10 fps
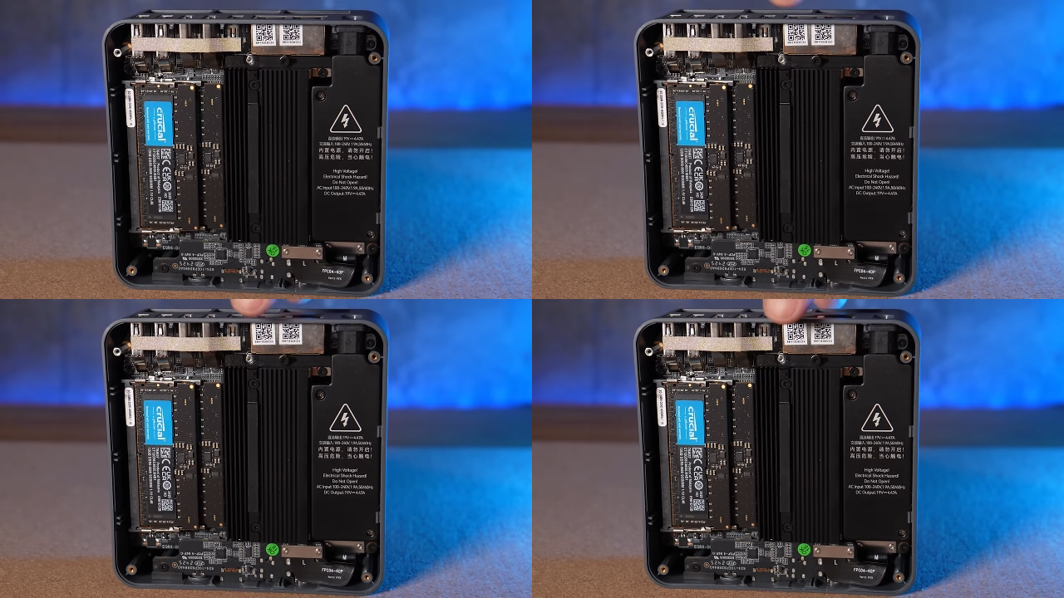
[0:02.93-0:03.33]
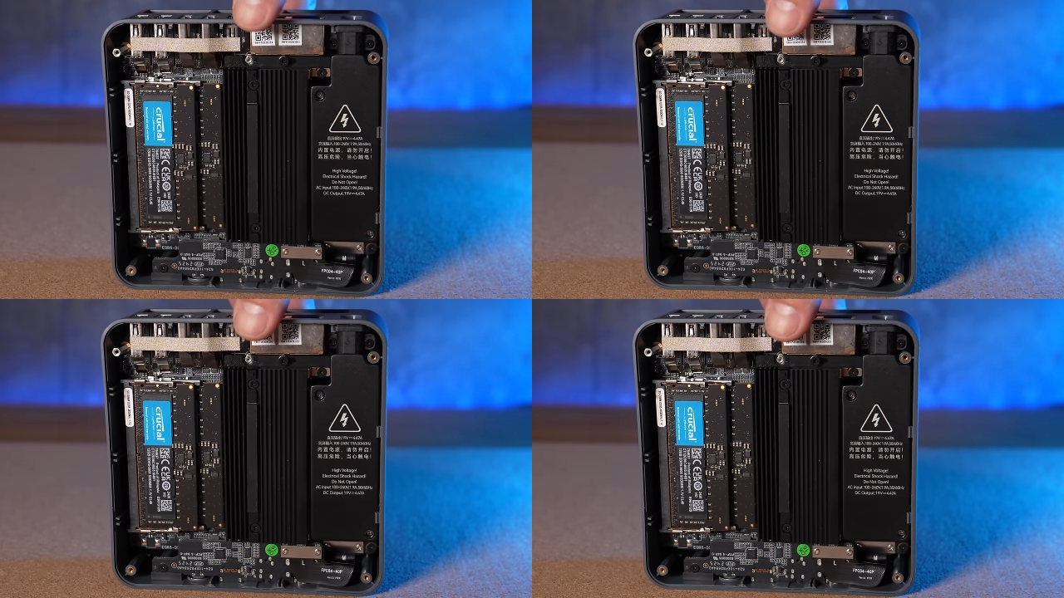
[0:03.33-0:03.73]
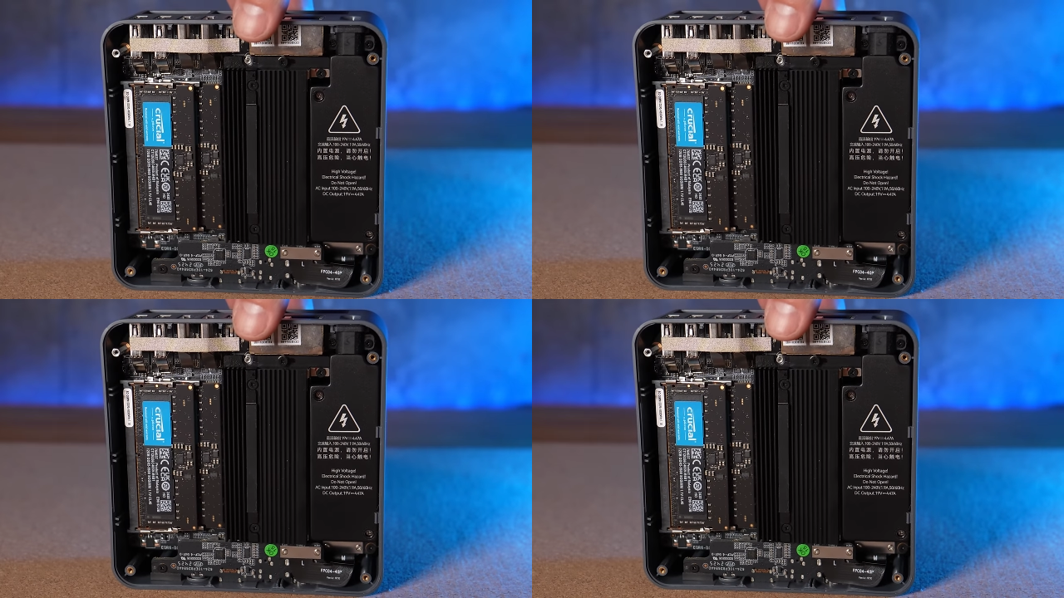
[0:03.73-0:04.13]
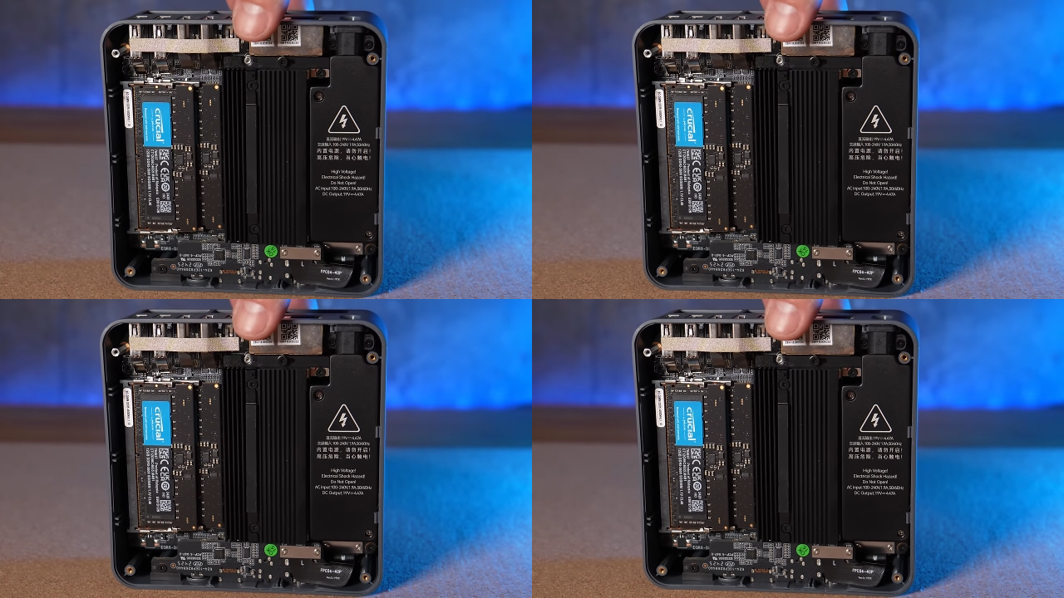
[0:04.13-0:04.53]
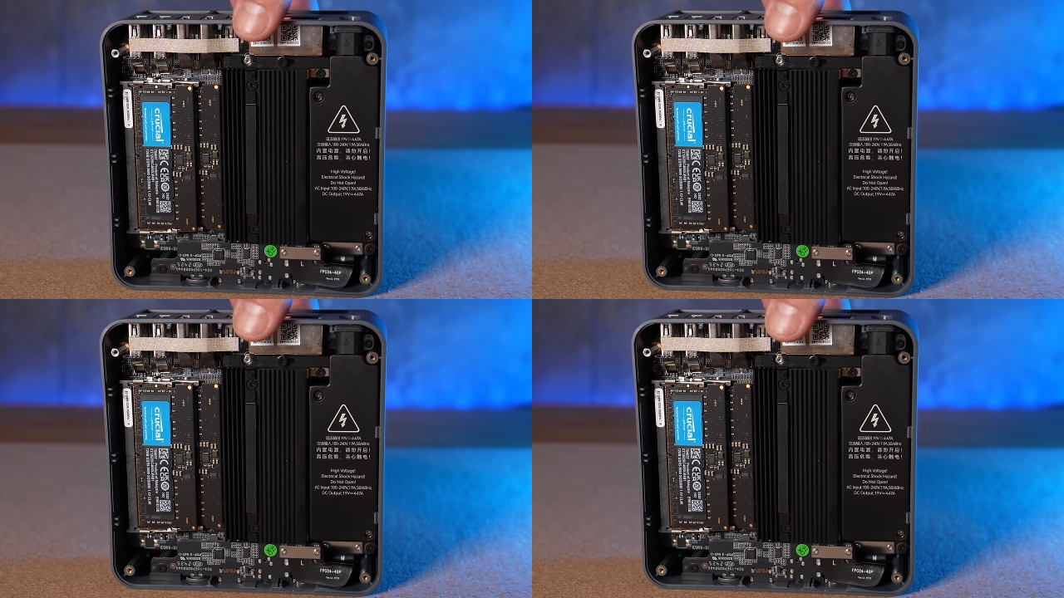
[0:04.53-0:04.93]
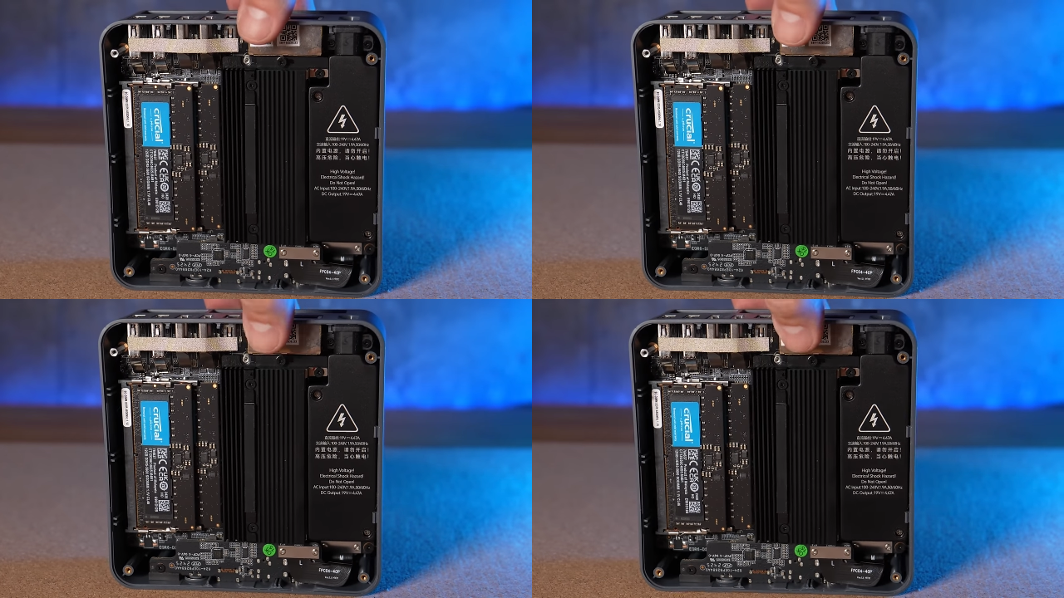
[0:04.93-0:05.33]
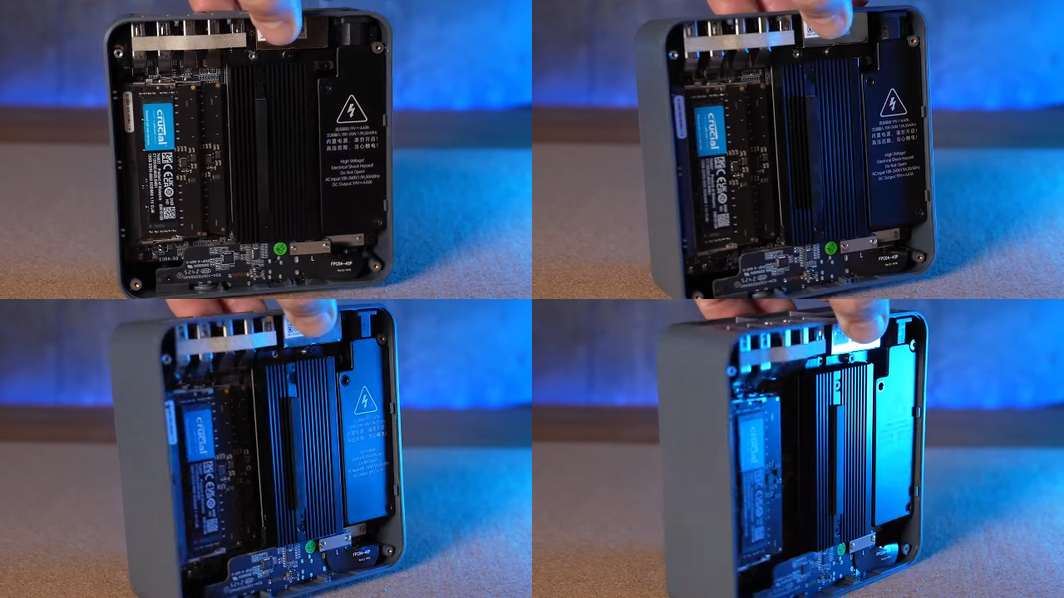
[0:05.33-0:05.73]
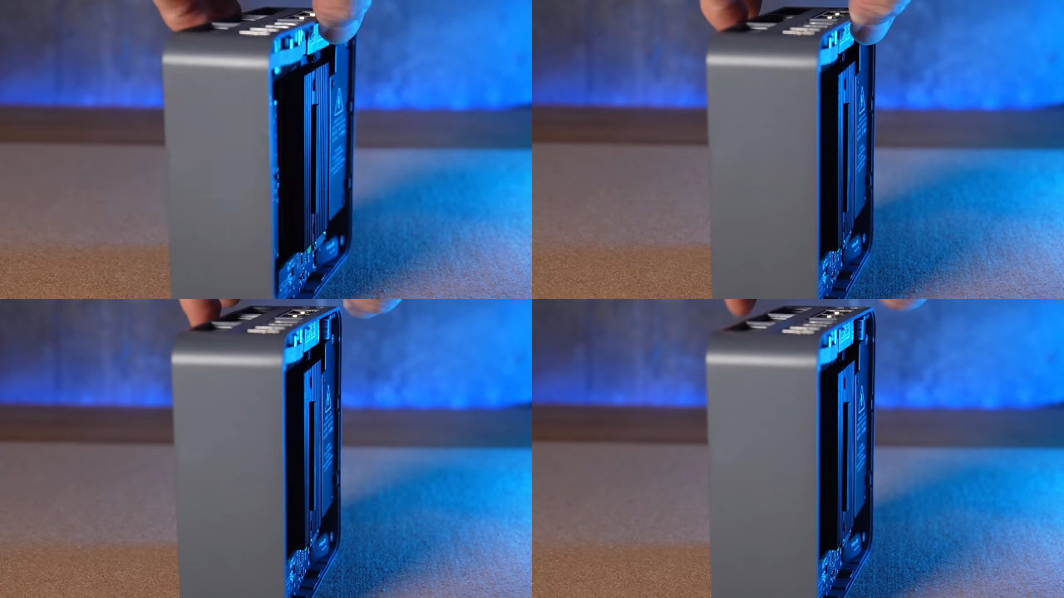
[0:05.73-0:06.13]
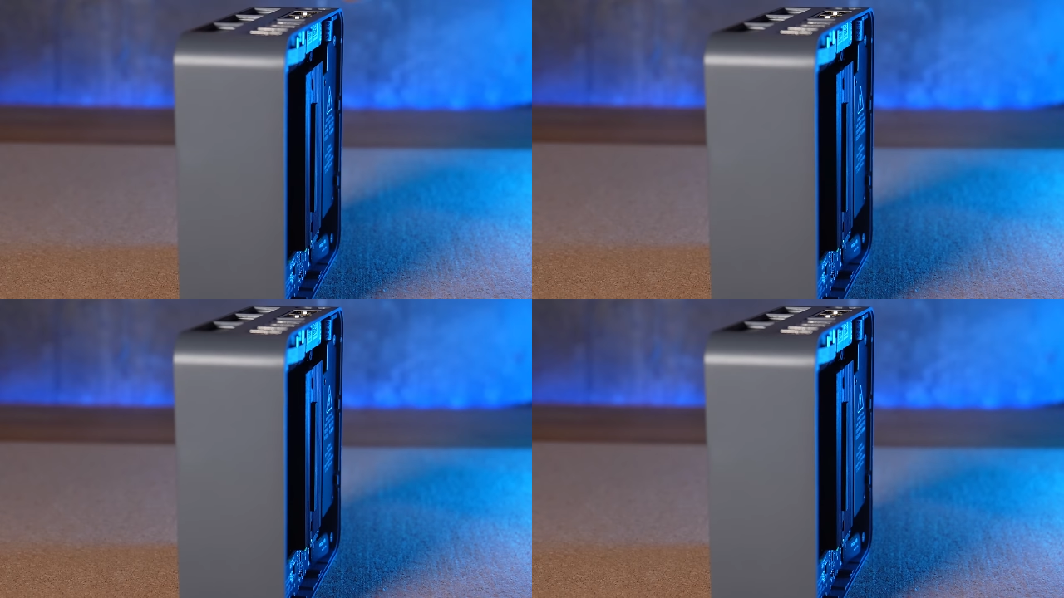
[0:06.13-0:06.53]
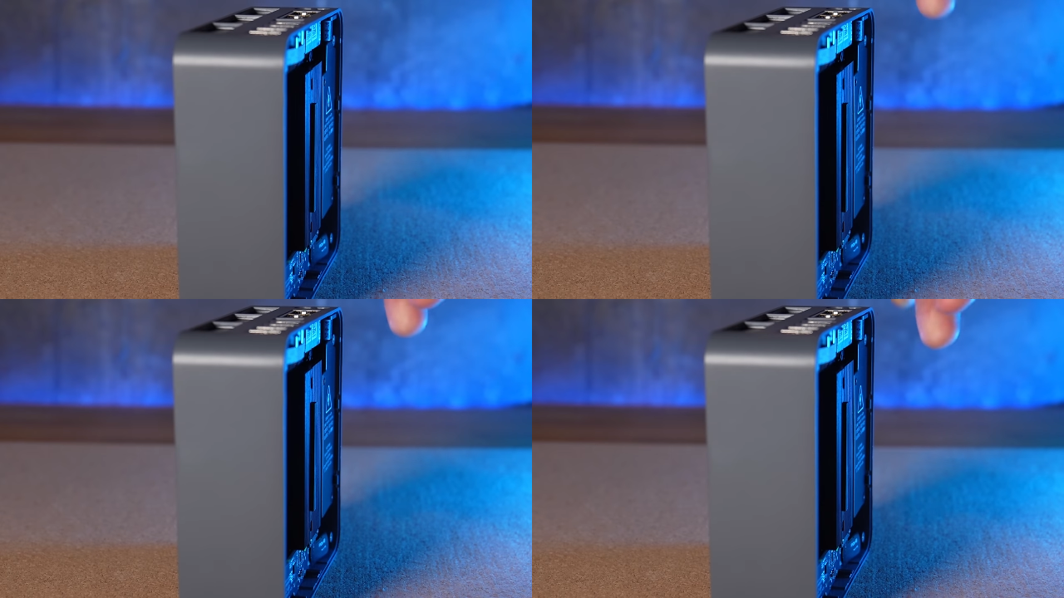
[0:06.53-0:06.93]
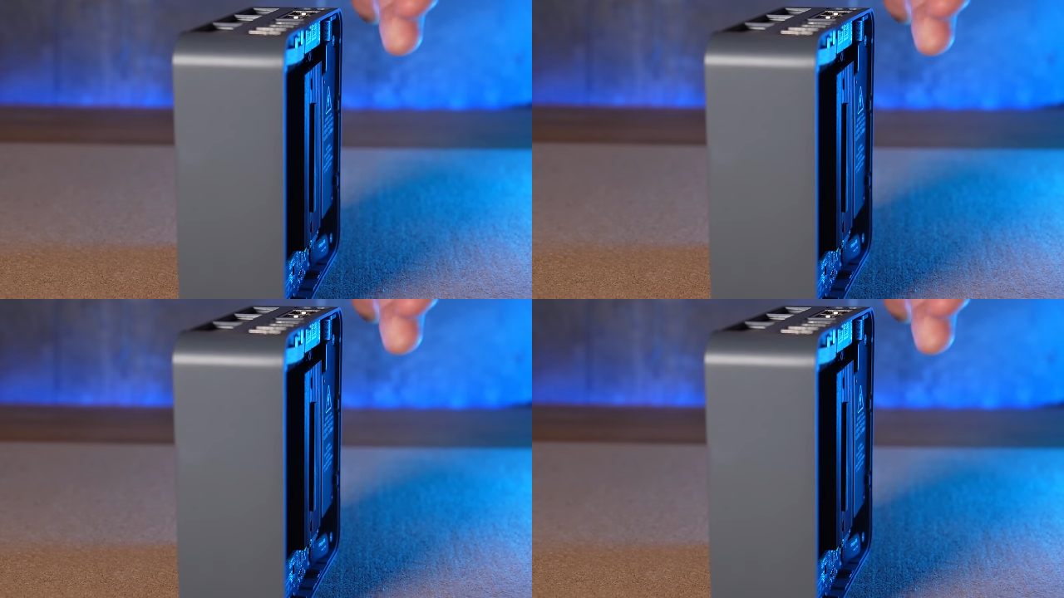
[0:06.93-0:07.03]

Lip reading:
No face is visible, so there are no lips to read.